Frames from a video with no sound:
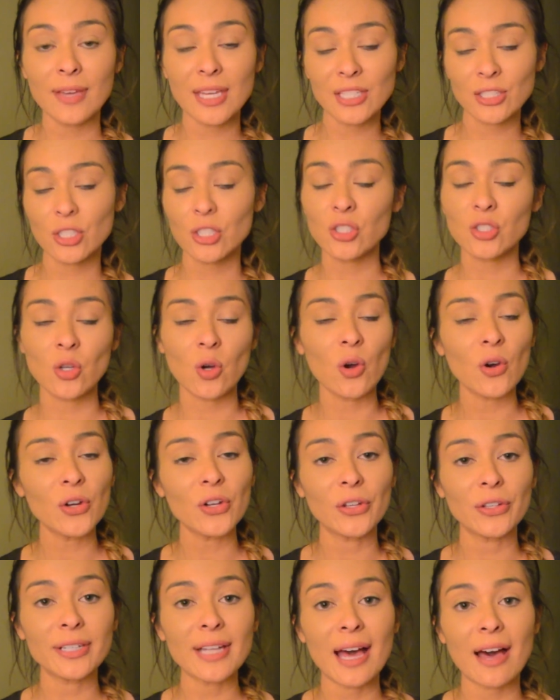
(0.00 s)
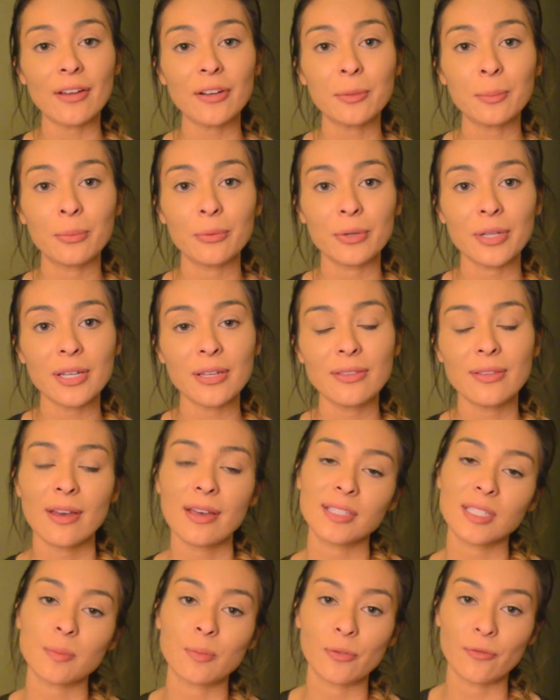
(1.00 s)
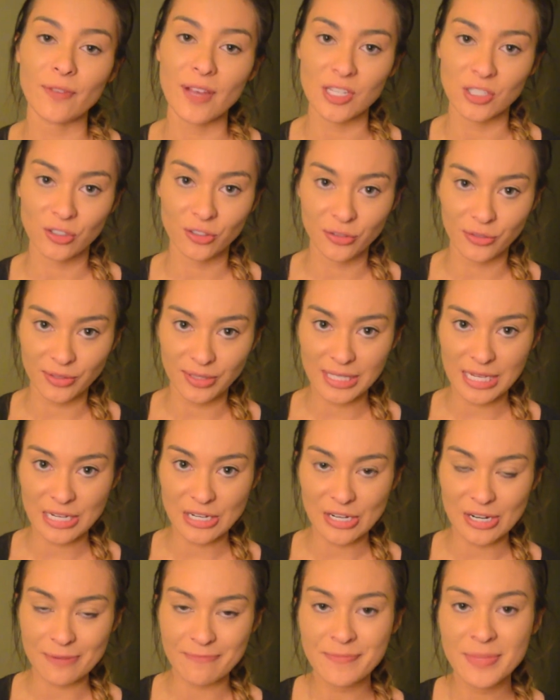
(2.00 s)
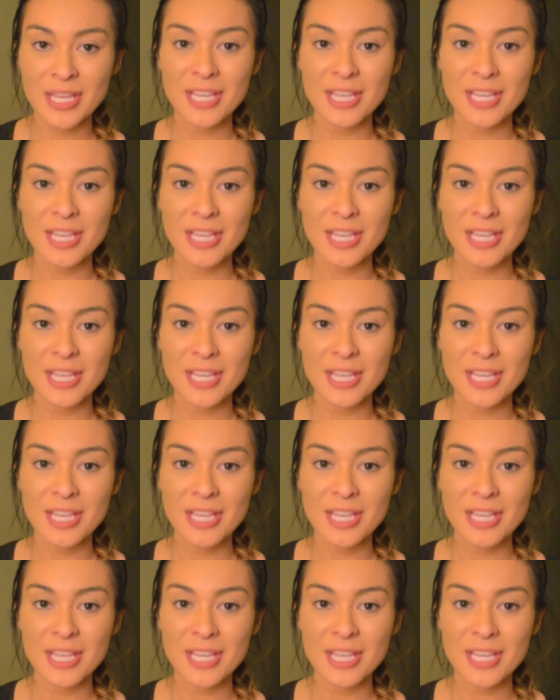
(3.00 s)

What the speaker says: a tutorial on how to breathe as a professional singer.